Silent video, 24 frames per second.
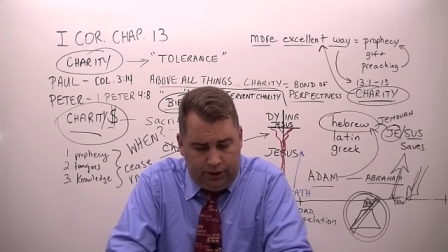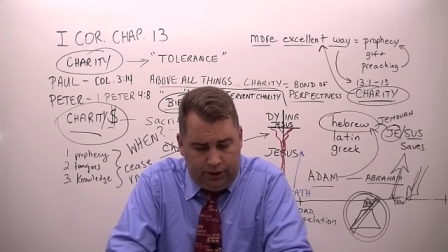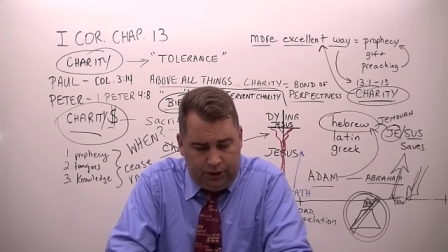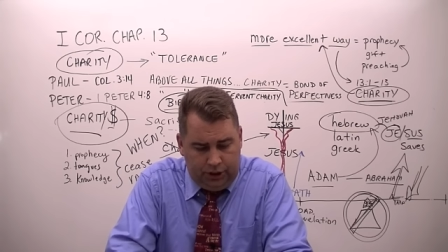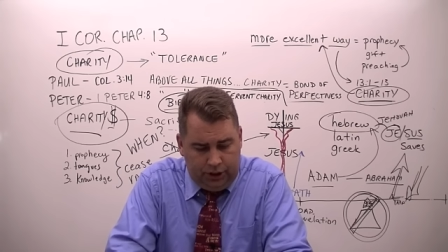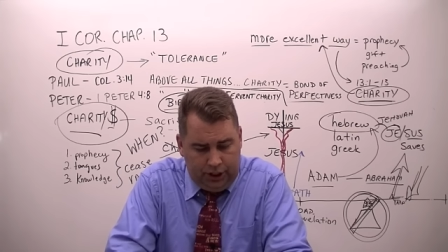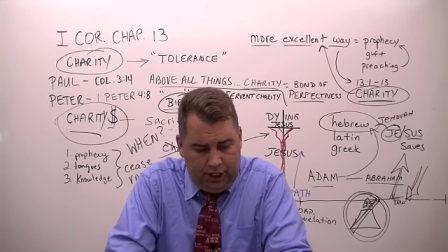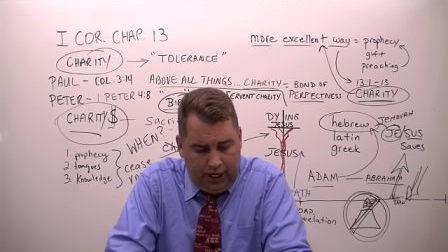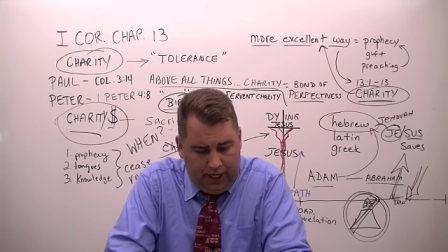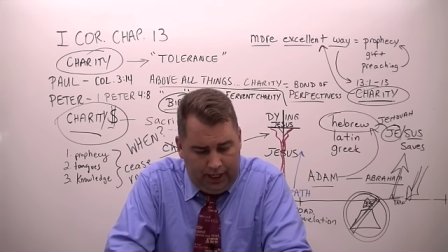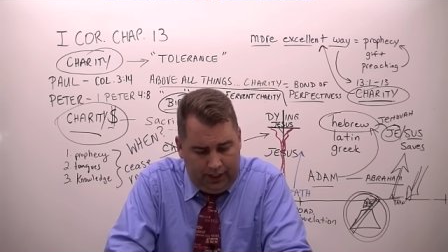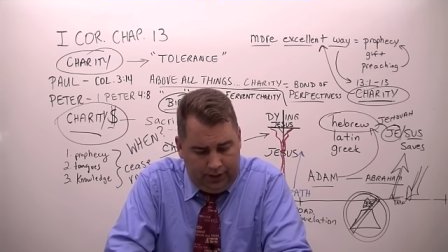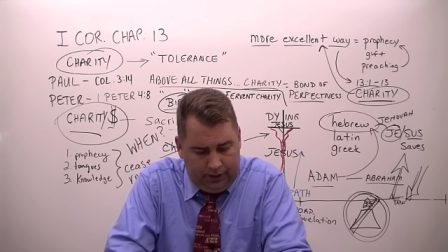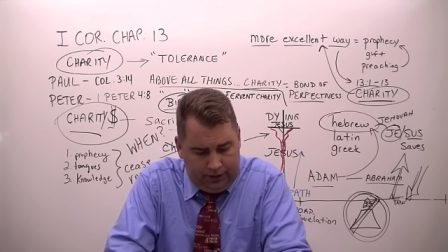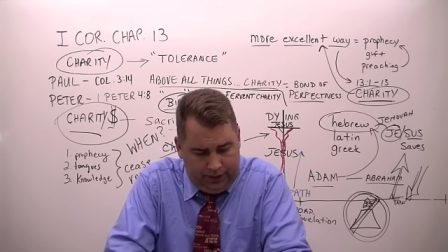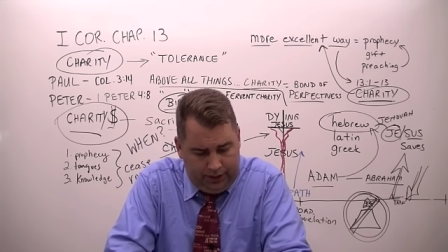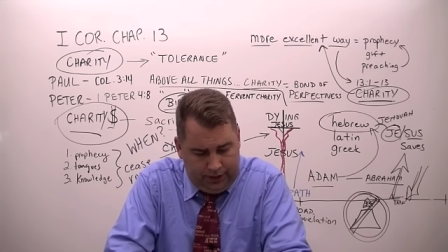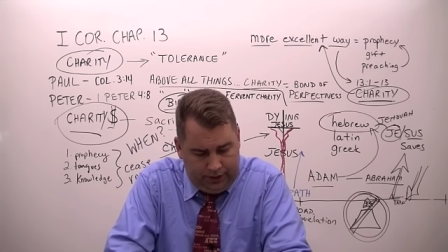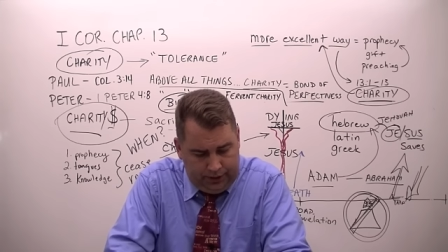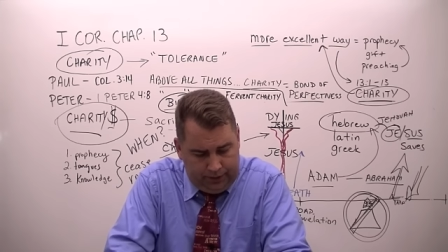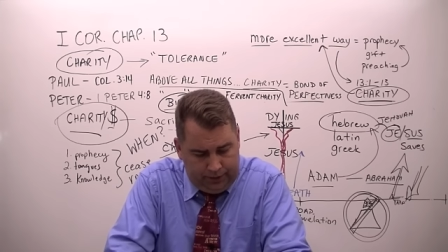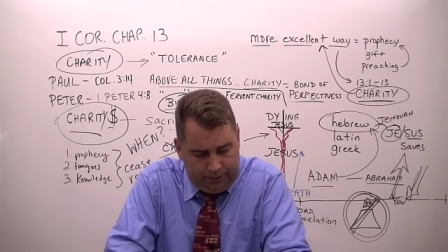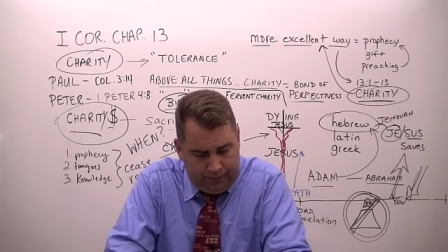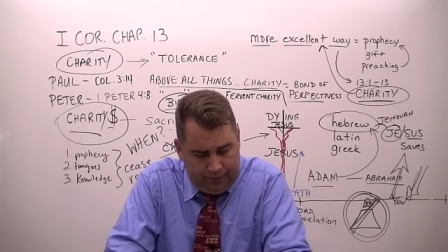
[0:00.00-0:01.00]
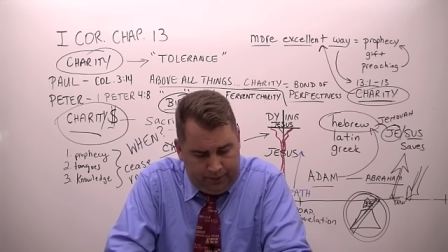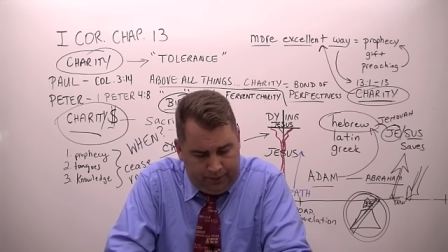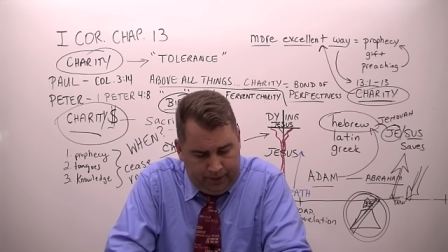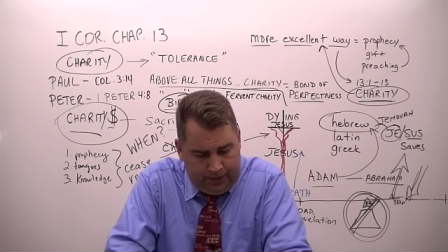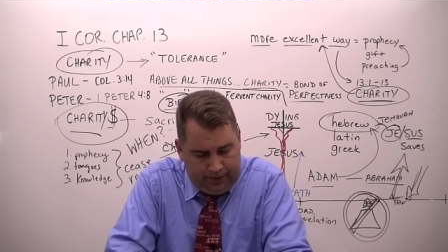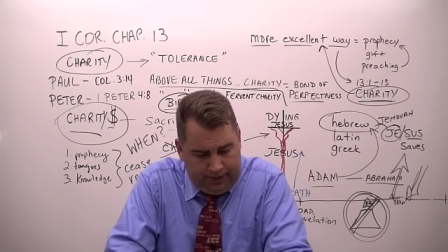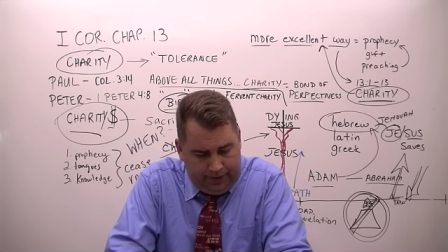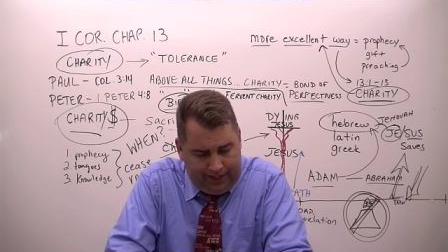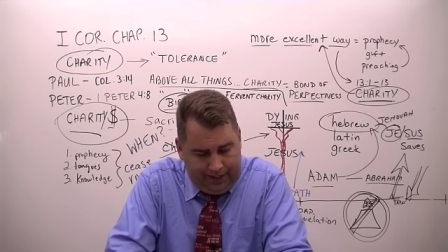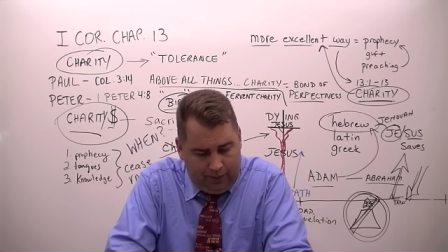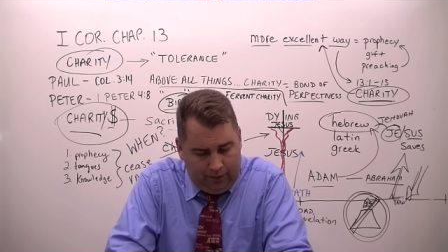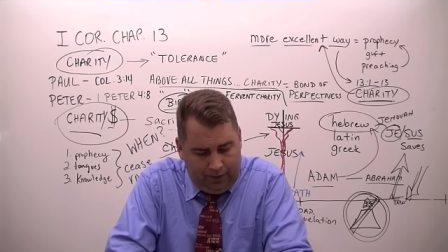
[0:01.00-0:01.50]
They're childish.
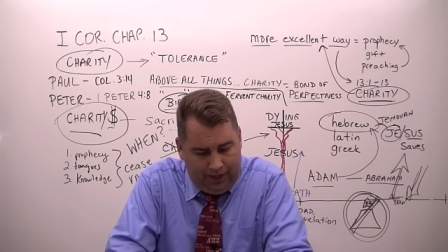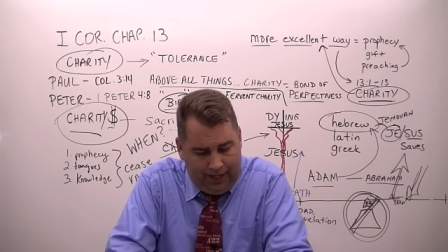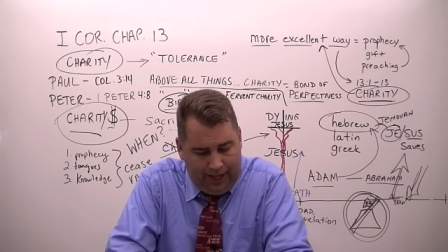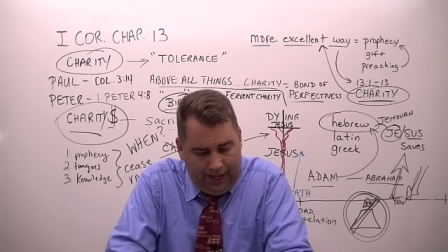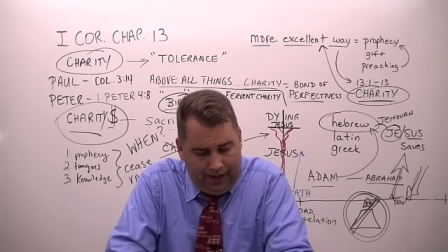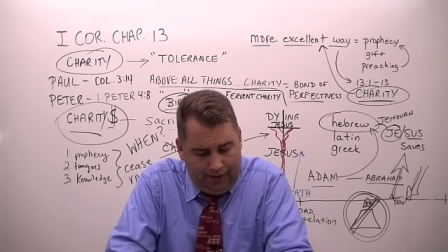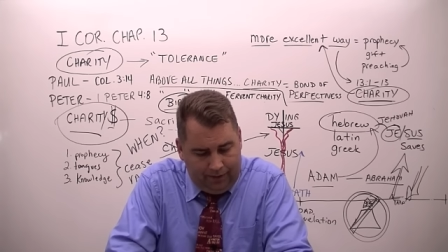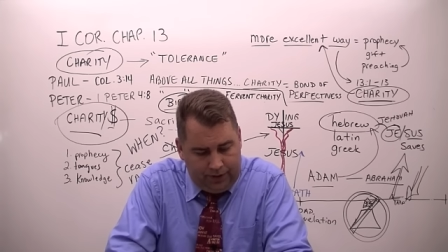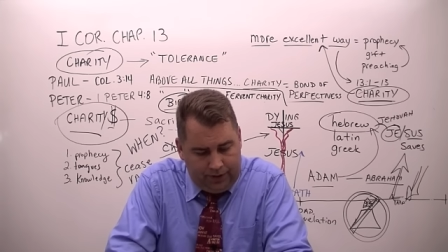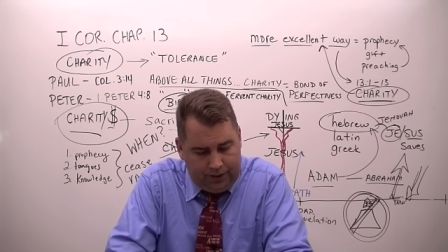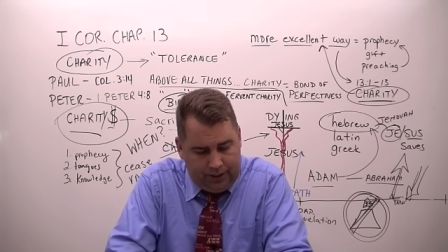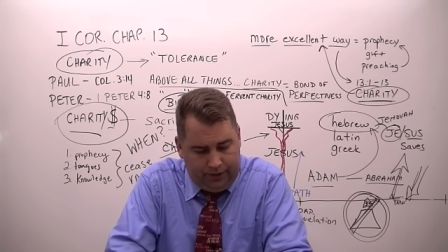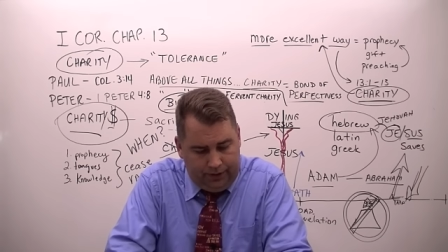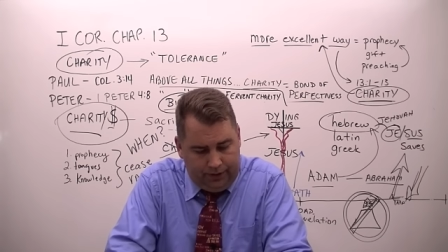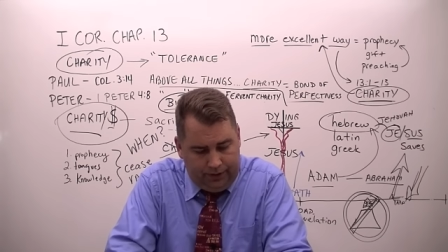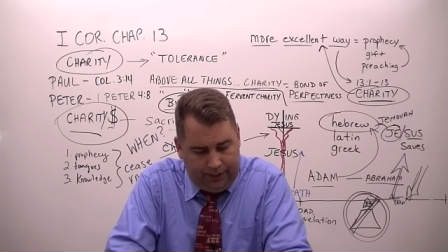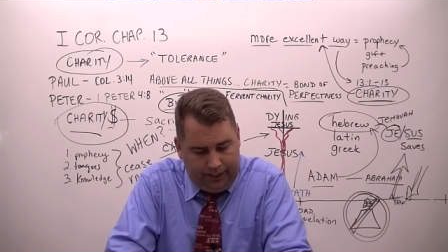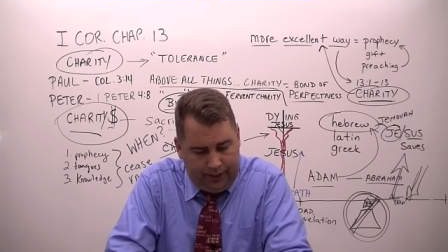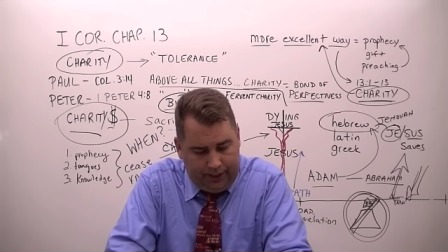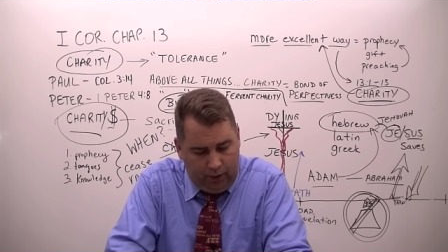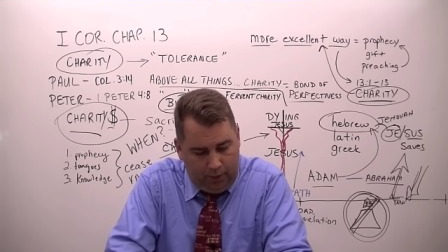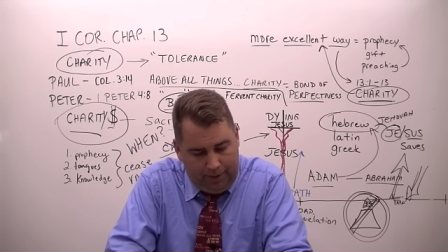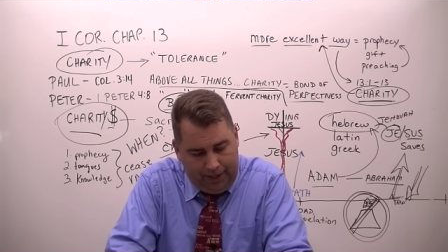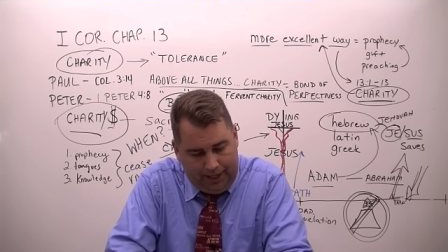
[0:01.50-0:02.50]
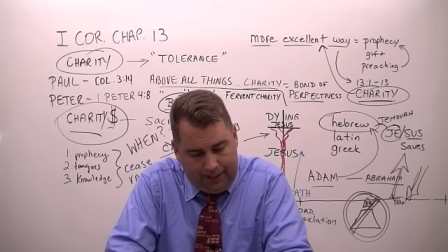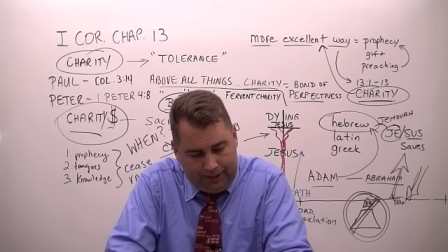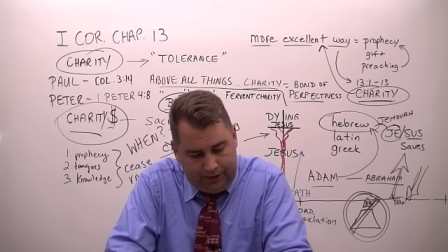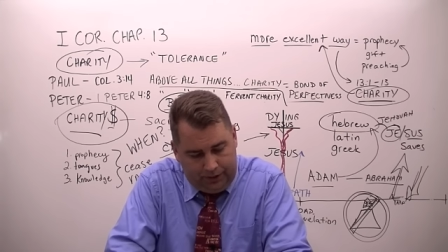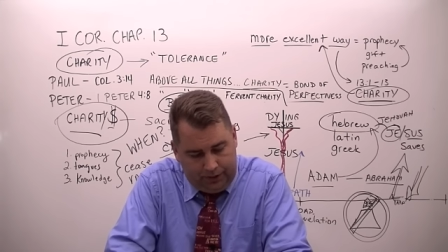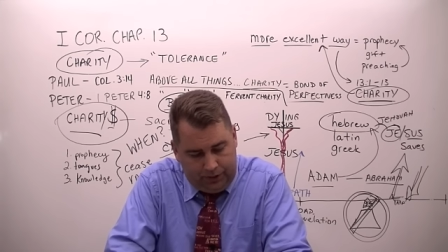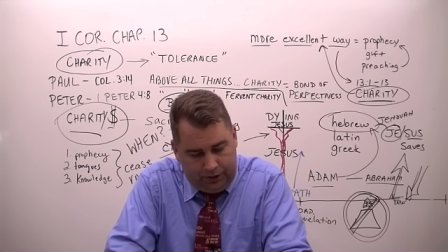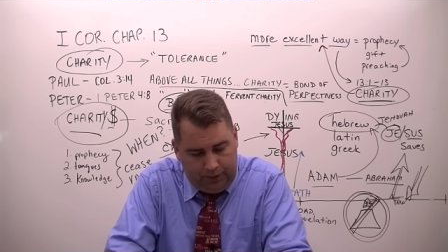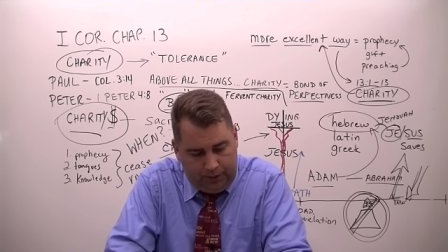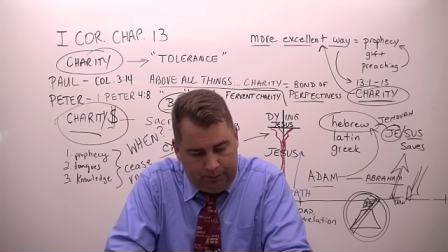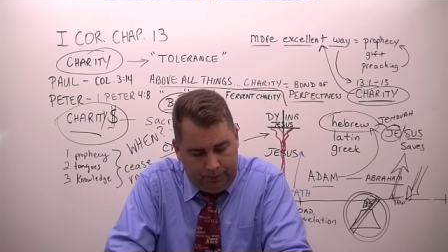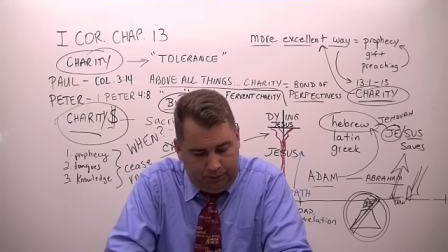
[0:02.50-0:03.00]
They don't have charity. Go back
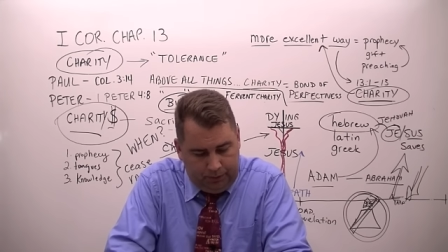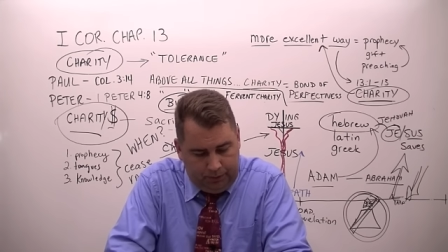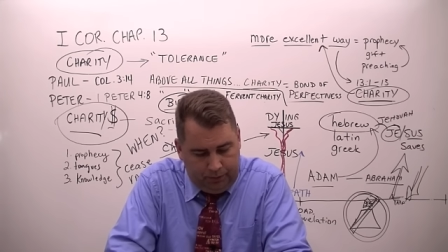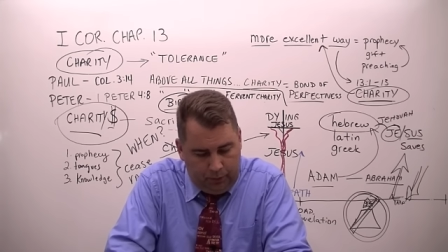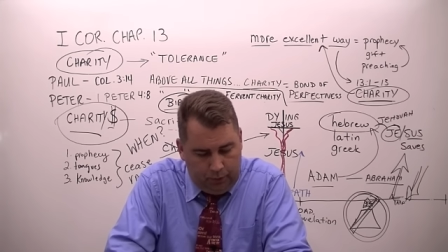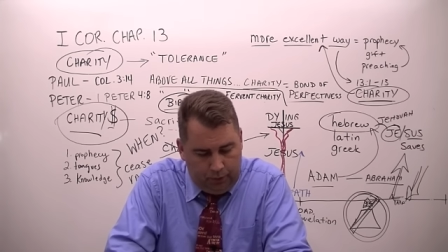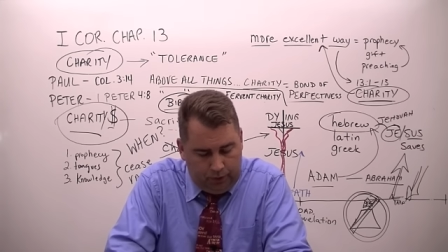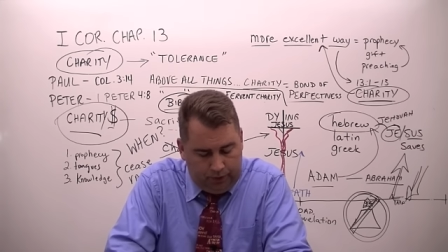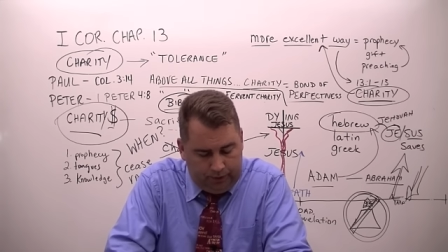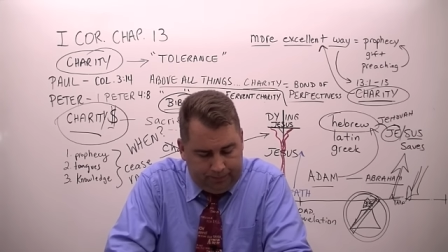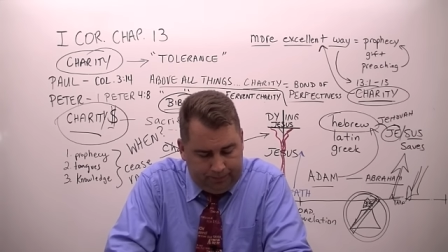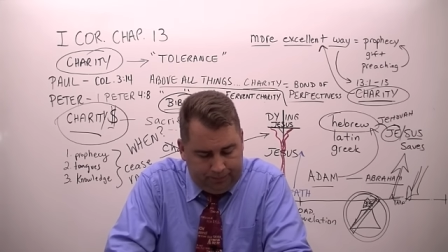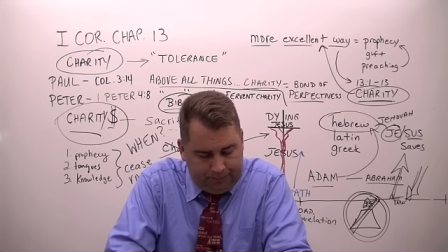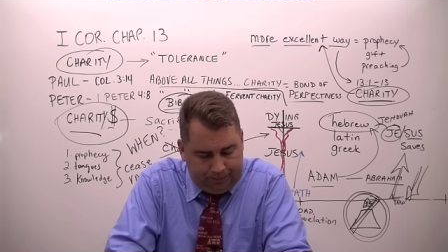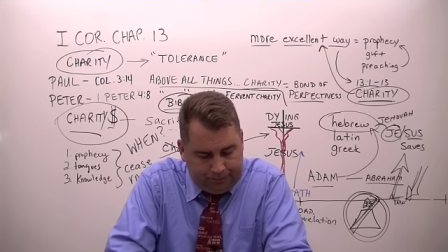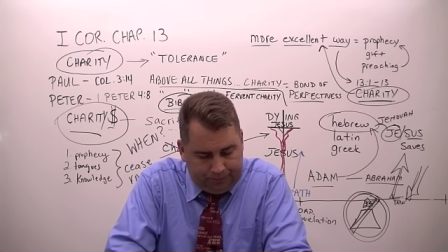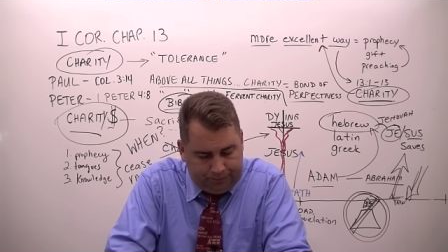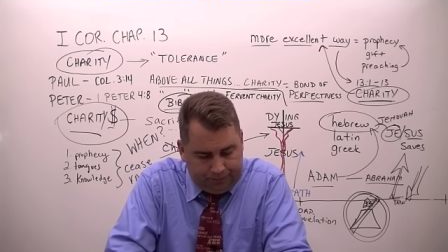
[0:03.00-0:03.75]
to chapter 4.